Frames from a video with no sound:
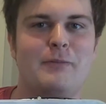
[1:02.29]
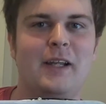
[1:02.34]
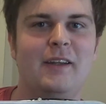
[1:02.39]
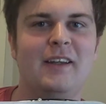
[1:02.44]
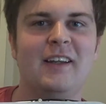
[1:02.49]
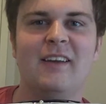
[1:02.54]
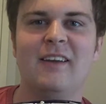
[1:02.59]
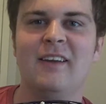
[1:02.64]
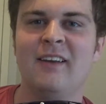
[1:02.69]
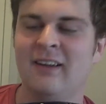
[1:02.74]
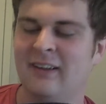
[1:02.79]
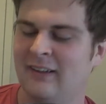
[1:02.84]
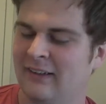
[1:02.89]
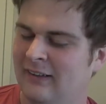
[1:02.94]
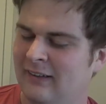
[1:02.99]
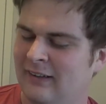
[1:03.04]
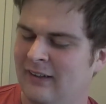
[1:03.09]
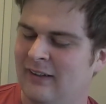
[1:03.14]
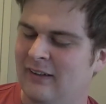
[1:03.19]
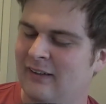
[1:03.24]
My little
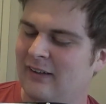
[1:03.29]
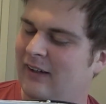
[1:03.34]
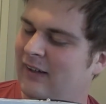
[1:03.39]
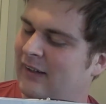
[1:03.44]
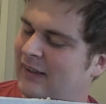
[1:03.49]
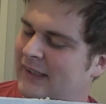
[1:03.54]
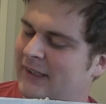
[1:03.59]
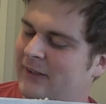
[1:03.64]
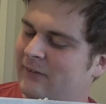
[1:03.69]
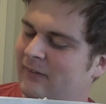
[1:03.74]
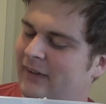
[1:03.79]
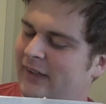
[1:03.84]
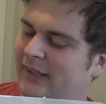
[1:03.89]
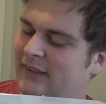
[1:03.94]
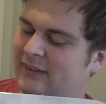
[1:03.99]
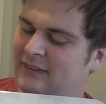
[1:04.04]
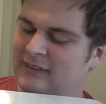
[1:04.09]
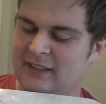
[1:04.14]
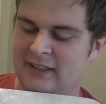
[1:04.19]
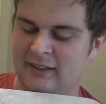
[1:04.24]
Harley
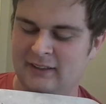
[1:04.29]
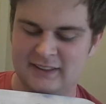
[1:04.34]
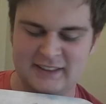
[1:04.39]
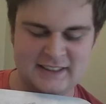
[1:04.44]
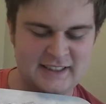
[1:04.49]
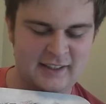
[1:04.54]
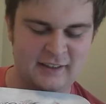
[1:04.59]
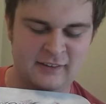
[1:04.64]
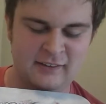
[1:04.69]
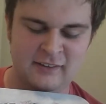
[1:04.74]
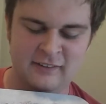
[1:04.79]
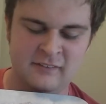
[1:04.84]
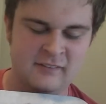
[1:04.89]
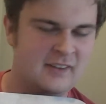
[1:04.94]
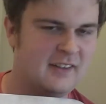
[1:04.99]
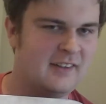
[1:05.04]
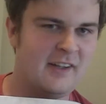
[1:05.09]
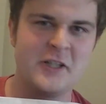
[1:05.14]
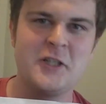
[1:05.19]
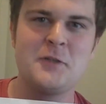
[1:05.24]
Quinn tin
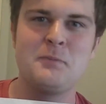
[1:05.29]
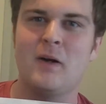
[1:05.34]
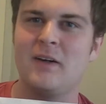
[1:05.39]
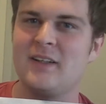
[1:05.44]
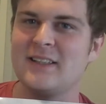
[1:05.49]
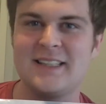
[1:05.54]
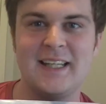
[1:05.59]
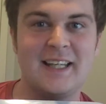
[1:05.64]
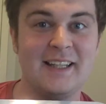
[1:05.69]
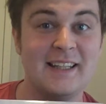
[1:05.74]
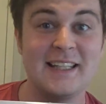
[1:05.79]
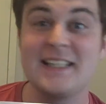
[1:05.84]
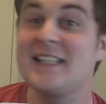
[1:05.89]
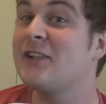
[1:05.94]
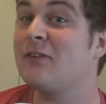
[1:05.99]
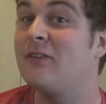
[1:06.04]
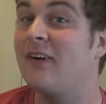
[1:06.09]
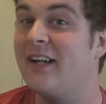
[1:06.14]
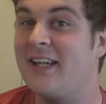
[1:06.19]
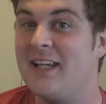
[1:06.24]
lunchbox thing. This
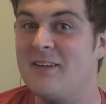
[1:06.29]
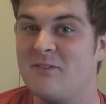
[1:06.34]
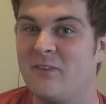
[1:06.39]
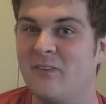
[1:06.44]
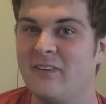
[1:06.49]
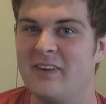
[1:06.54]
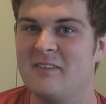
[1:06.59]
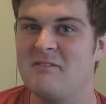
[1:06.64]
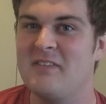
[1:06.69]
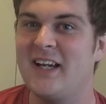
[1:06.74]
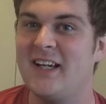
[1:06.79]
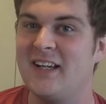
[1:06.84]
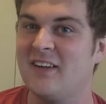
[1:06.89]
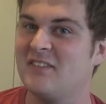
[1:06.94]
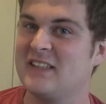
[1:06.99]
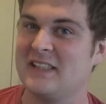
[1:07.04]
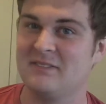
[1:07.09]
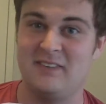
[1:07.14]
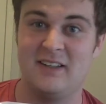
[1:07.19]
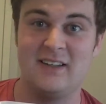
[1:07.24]
is where I keep all the
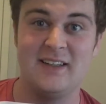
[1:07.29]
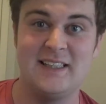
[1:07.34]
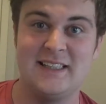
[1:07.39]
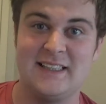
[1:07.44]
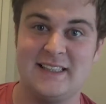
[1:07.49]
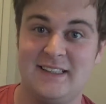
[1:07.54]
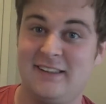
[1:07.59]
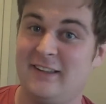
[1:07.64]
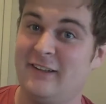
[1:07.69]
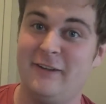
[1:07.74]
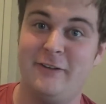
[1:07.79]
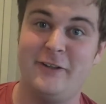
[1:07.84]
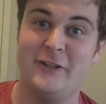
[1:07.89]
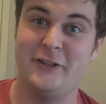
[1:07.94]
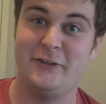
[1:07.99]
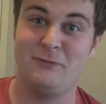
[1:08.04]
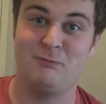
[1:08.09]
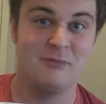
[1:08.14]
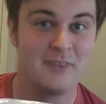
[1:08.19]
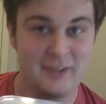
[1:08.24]
makeup supplies and I
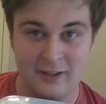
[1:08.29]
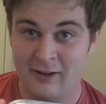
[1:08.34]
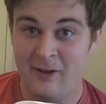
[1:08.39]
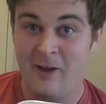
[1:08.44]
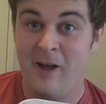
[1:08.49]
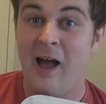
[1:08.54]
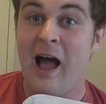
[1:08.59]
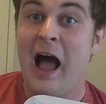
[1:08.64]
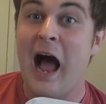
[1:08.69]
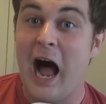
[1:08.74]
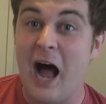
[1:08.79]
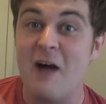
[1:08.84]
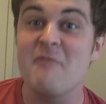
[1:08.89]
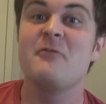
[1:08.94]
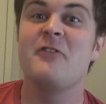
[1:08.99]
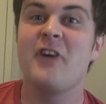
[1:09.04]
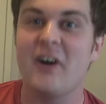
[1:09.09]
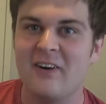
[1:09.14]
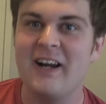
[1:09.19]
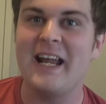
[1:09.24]
just, I'm
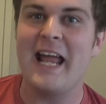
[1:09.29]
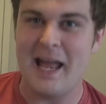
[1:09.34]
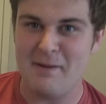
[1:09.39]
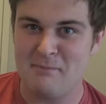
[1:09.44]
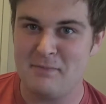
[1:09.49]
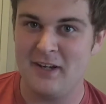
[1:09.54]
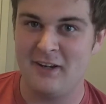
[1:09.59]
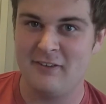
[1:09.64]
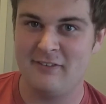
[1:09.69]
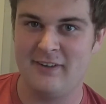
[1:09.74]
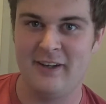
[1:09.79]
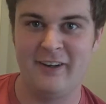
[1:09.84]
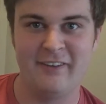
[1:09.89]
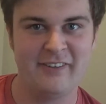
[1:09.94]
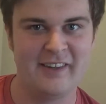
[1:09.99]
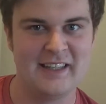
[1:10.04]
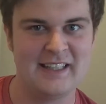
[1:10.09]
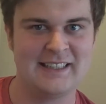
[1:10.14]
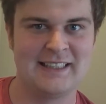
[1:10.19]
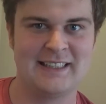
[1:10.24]
very happy I
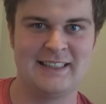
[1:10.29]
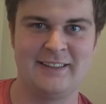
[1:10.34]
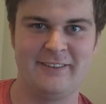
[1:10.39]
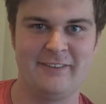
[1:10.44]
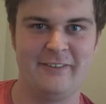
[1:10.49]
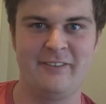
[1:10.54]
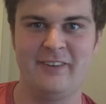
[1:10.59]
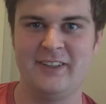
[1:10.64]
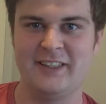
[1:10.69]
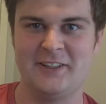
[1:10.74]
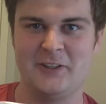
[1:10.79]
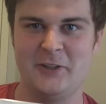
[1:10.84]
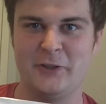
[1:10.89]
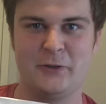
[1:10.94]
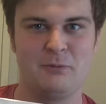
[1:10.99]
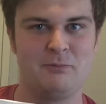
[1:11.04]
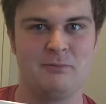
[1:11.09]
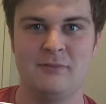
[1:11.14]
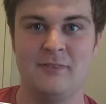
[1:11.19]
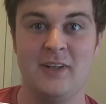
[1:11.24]
found this. it's
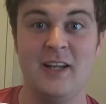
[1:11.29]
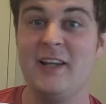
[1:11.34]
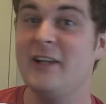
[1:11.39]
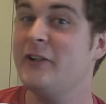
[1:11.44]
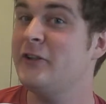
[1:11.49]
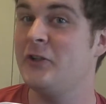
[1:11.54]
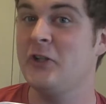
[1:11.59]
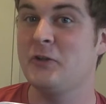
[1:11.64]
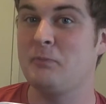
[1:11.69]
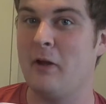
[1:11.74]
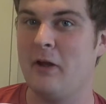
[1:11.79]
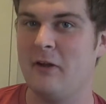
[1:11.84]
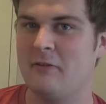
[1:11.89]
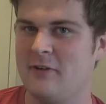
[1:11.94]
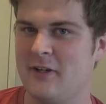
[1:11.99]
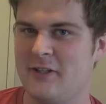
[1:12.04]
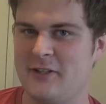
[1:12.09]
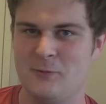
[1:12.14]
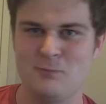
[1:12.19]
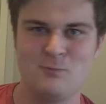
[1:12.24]
just, it's just
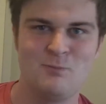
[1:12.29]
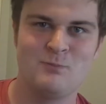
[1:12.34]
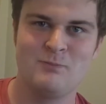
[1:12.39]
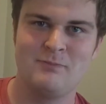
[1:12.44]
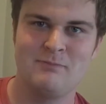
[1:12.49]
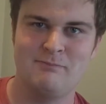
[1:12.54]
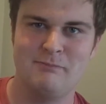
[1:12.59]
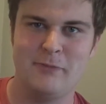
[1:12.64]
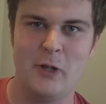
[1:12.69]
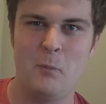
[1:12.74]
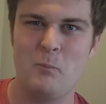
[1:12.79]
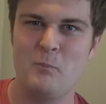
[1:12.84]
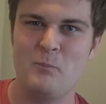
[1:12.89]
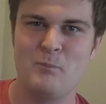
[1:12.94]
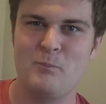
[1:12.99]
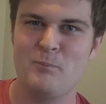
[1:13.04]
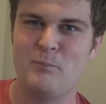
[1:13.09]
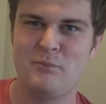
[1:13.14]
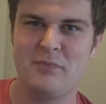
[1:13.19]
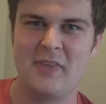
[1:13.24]
perfect.
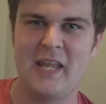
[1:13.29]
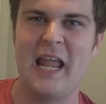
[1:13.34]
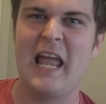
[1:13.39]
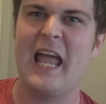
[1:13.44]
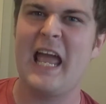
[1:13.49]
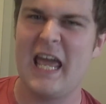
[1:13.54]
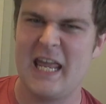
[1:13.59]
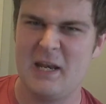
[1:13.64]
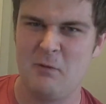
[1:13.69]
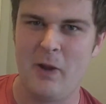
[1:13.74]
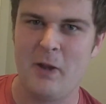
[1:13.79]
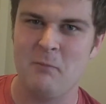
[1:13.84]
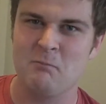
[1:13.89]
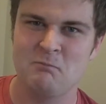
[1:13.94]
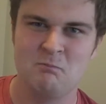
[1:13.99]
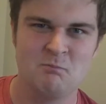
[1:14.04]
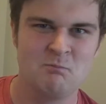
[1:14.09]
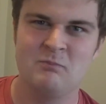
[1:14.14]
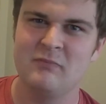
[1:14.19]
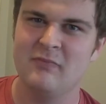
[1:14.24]
But anyway,
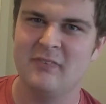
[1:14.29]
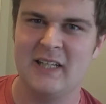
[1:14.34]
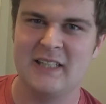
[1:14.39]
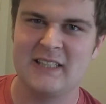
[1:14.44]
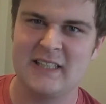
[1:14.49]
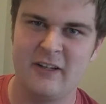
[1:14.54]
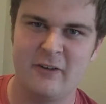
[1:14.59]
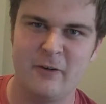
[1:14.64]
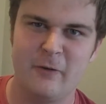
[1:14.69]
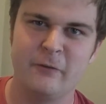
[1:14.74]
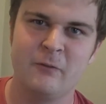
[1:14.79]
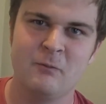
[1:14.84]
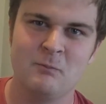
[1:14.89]
let's get on.